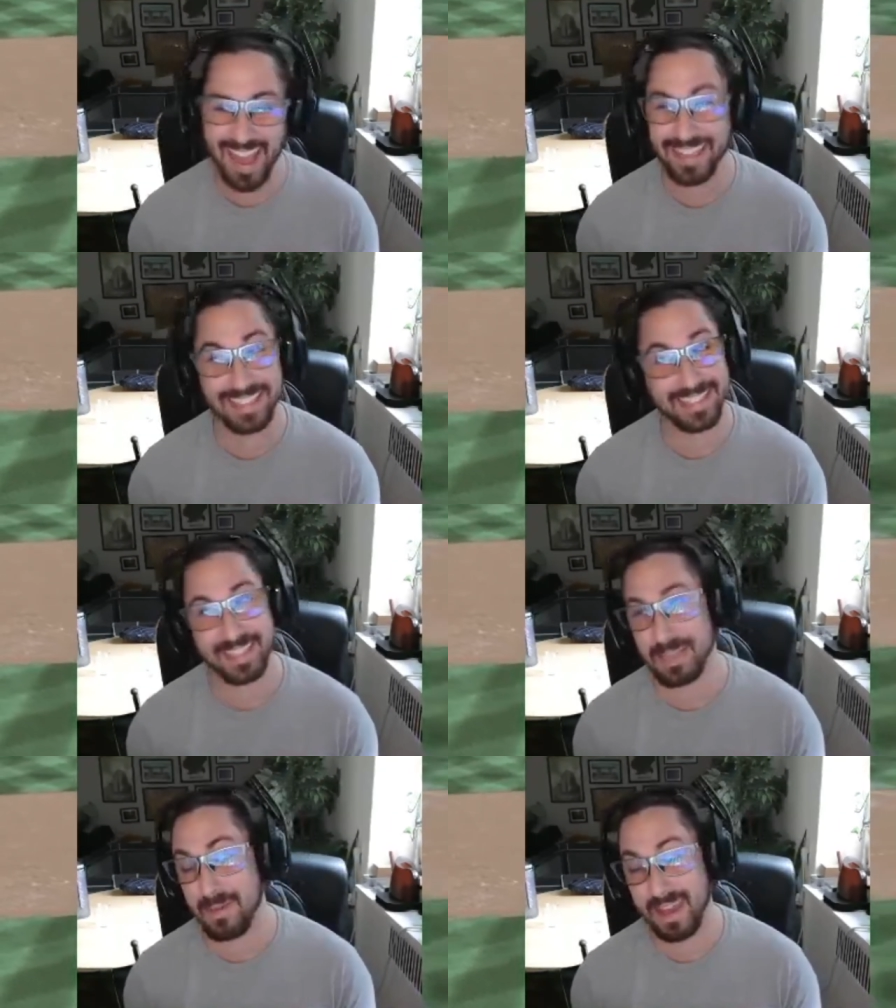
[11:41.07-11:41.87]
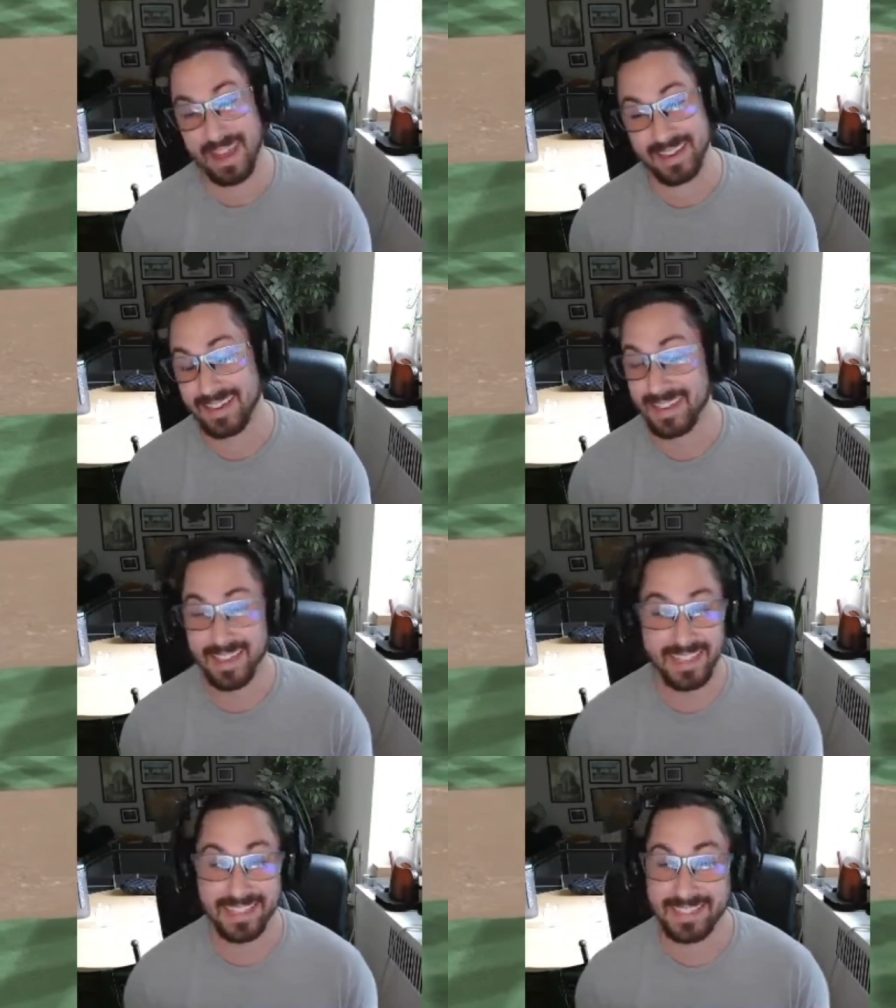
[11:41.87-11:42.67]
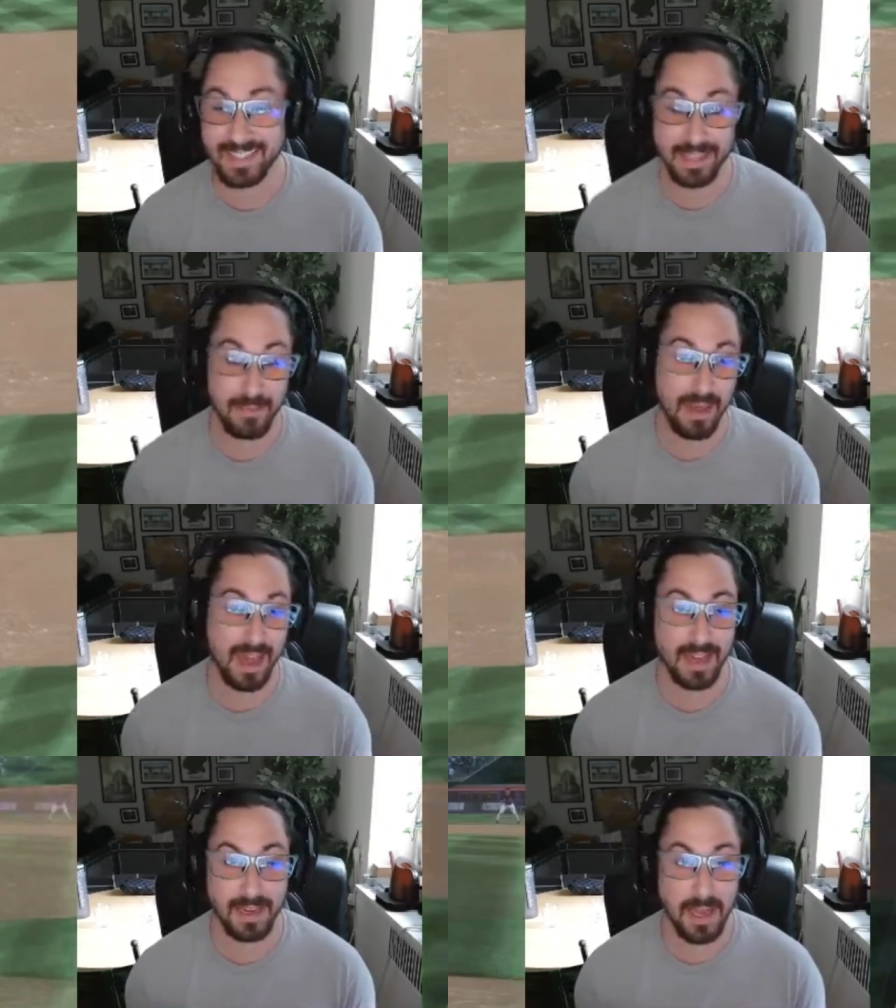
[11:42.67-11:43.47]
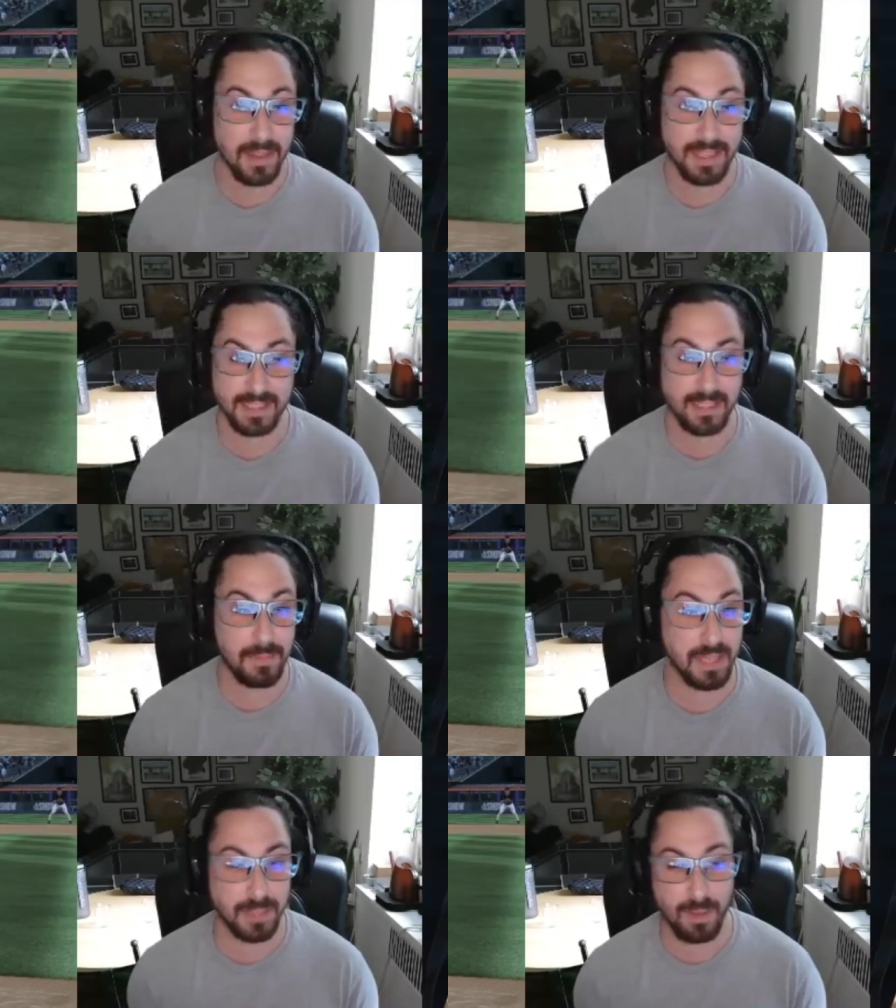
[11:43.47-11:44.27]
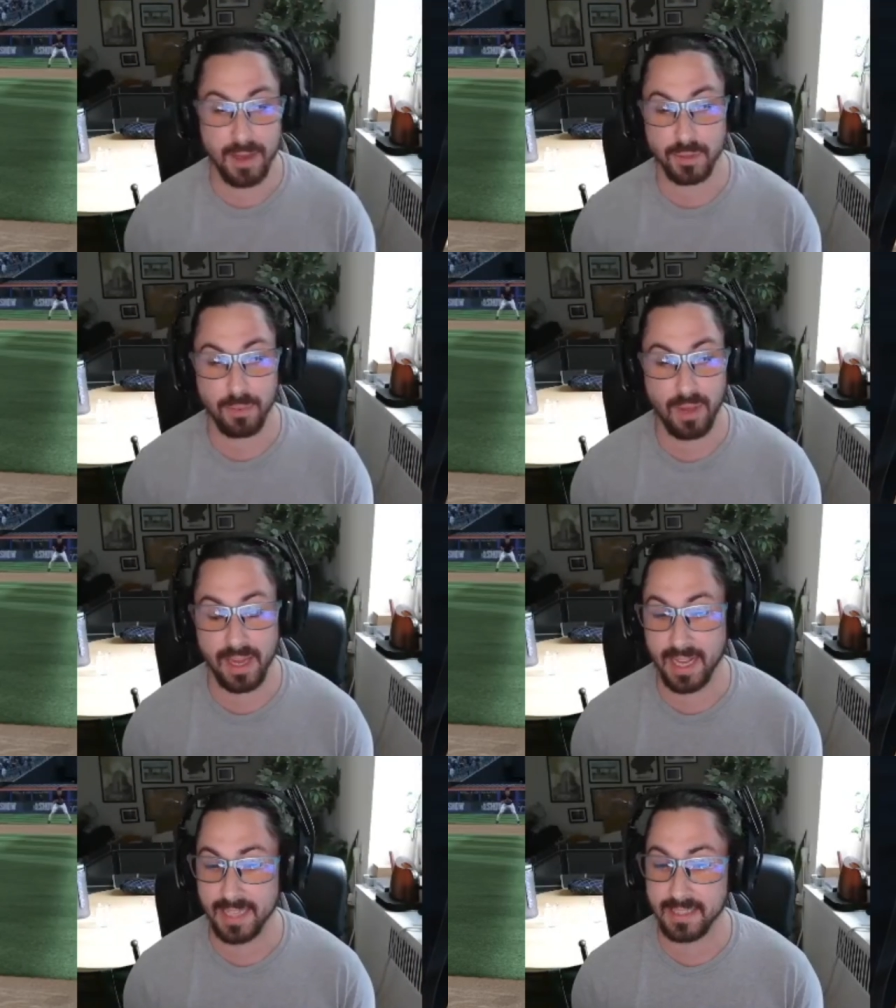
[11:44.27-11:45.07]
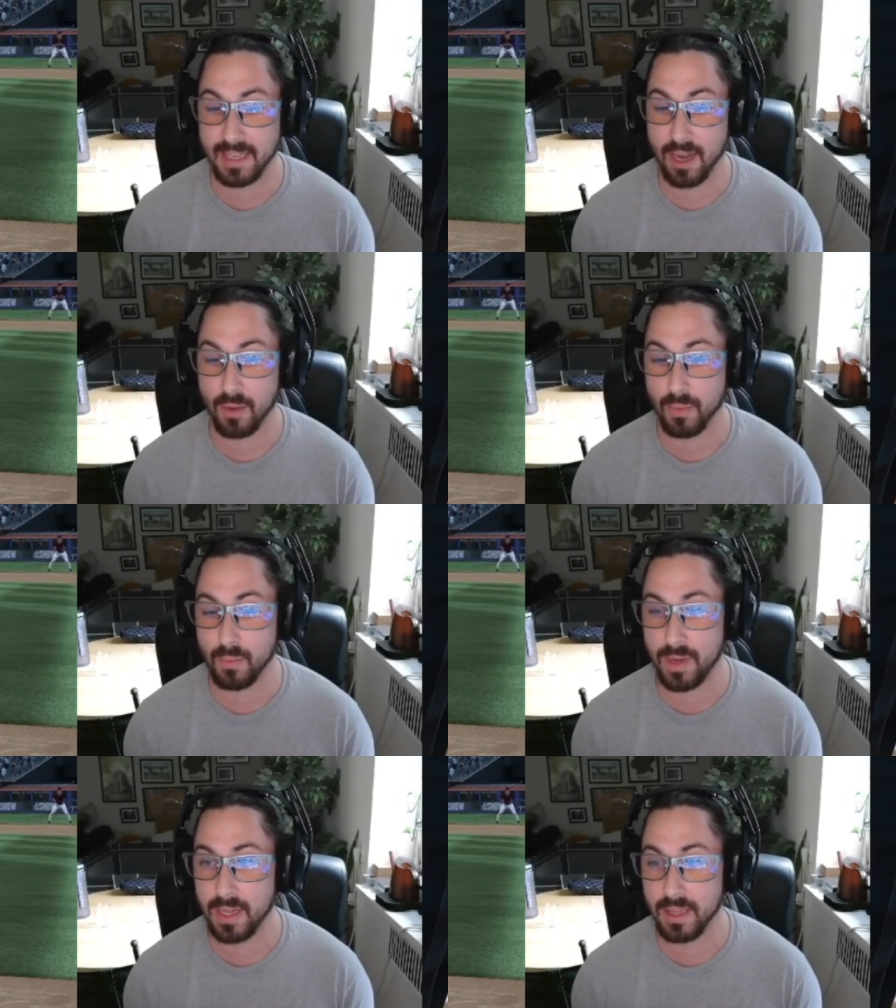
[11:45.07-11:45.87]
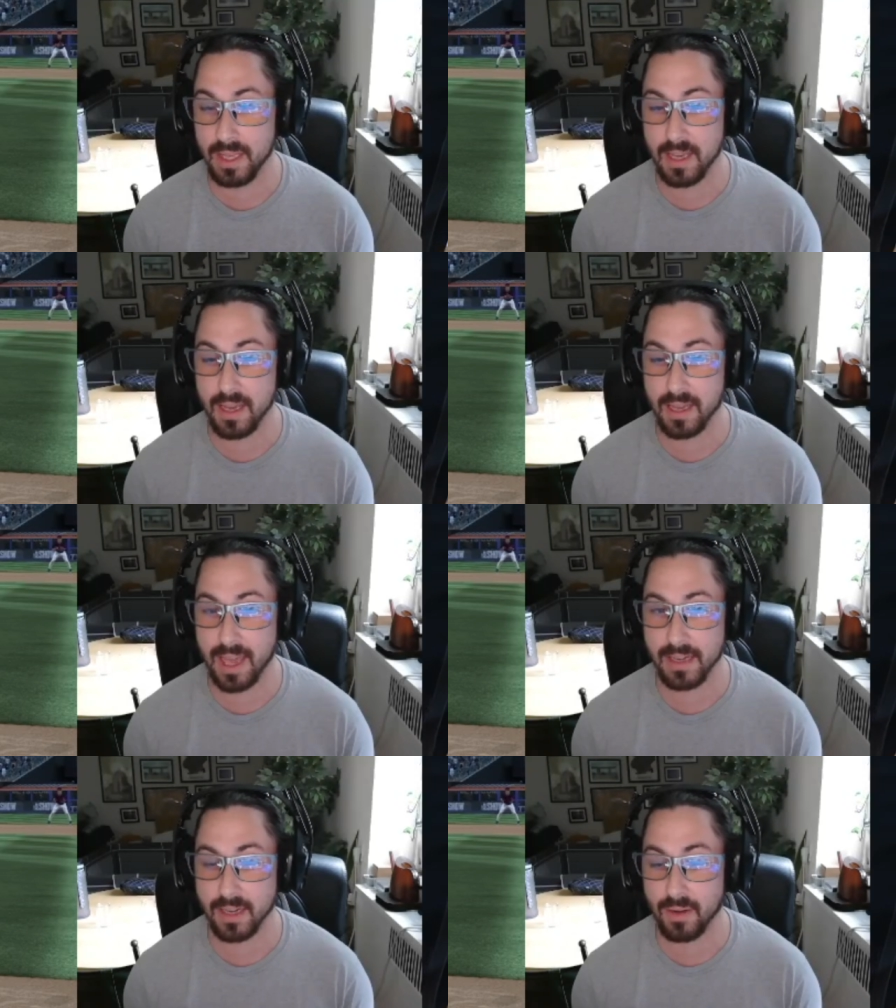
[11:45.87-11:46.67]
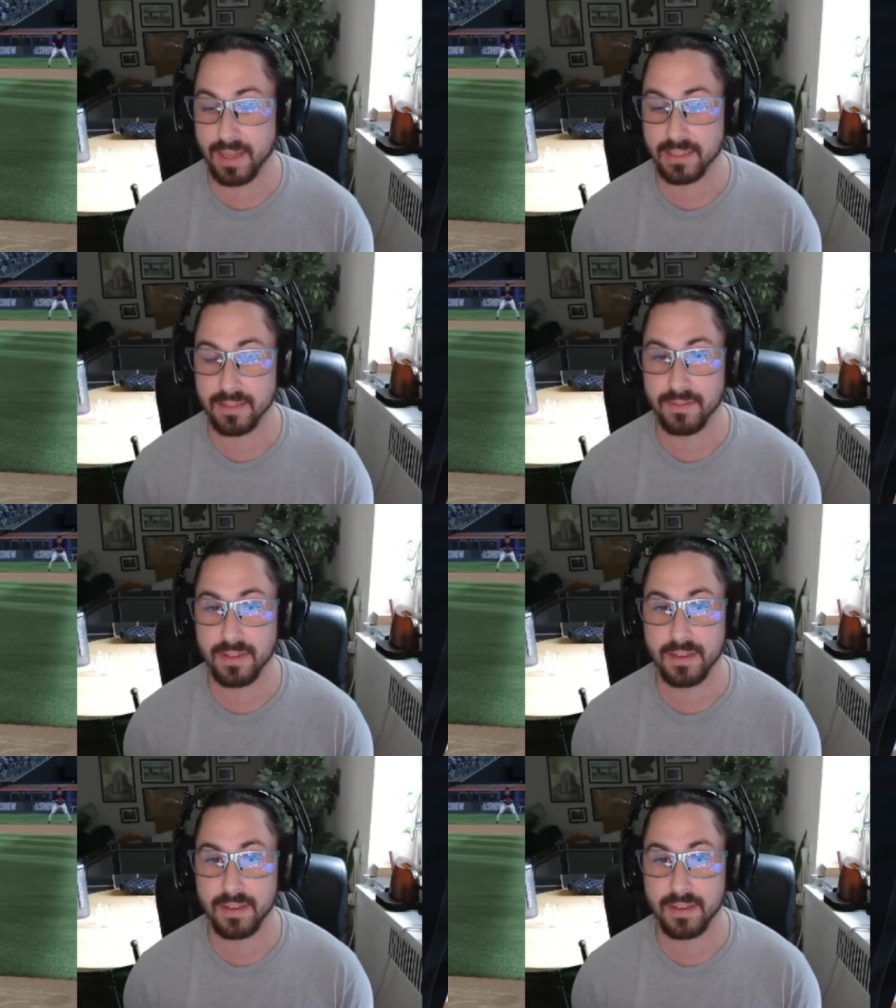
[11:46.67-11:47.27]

you silly man. You silly man. These Some of these players we're playing against today are really uh, getting aggressive.